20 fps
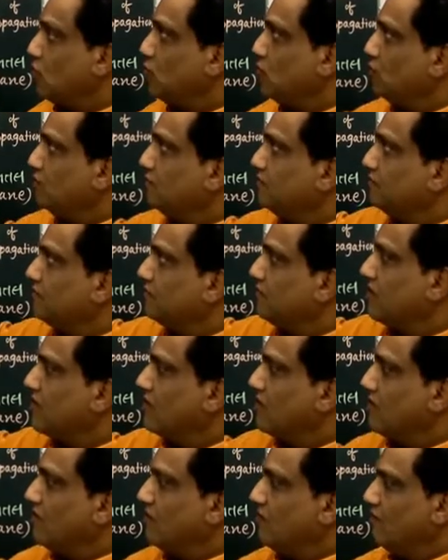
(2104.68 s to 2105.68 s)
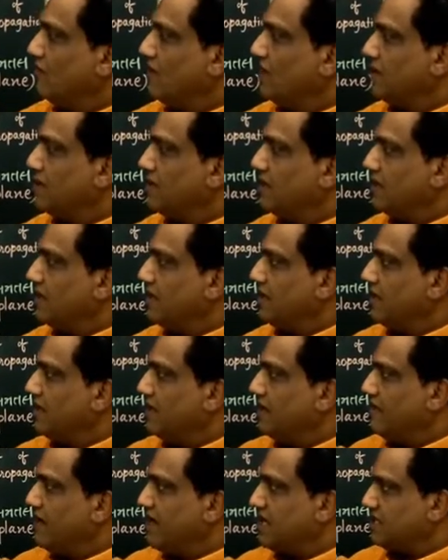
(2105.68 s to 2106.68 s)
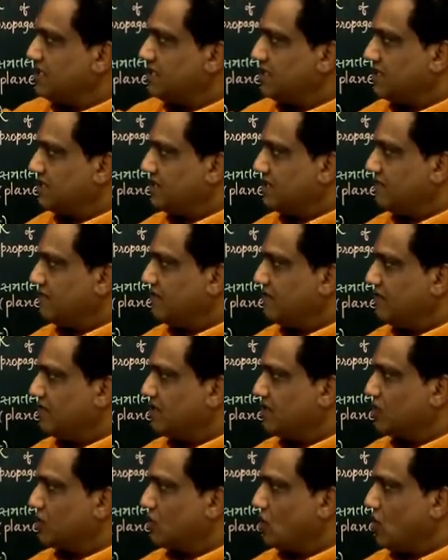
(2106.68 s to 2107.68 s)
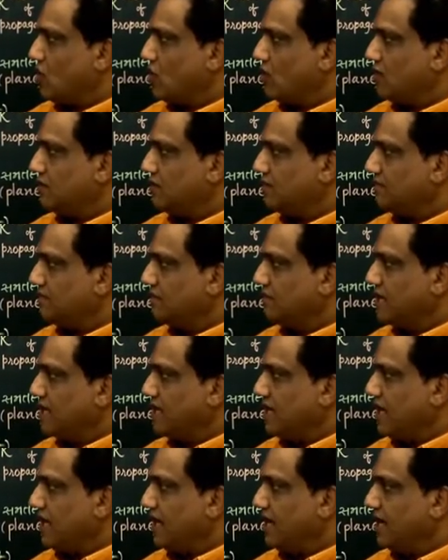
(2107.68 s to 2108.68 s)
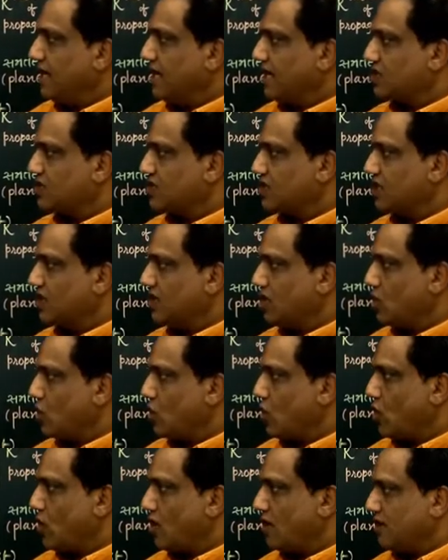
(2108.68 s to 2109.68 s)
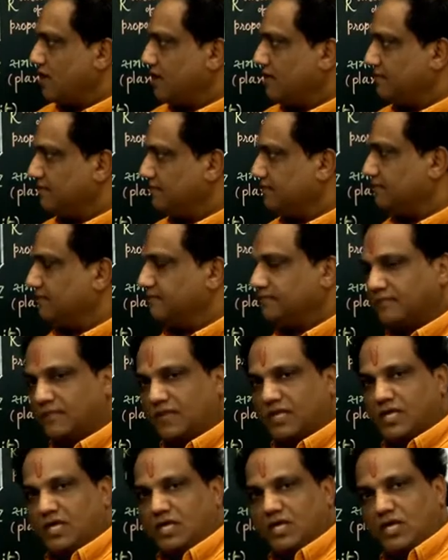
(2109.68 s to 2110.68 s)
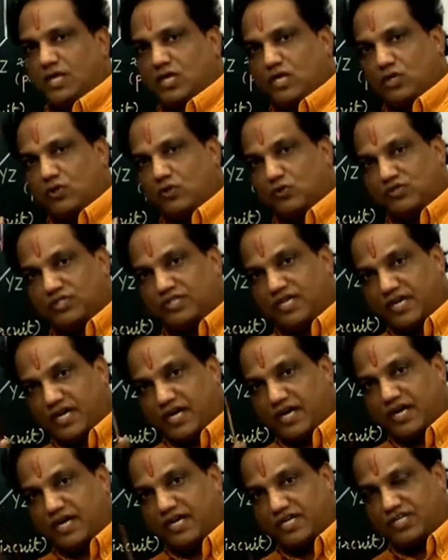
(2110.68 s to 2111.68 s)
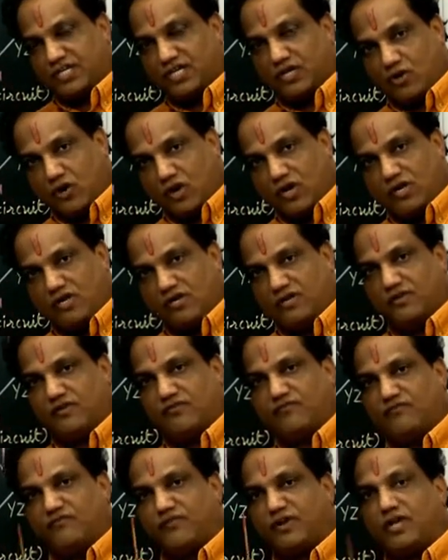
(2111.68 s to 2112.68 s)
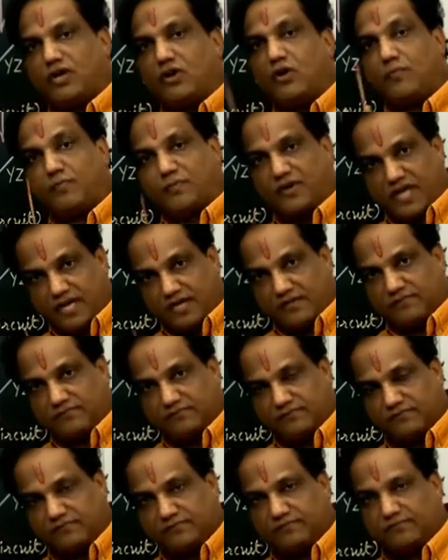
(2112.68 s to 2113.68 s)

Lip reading: to one device which is called induction coil. Using induction coil, we can obtain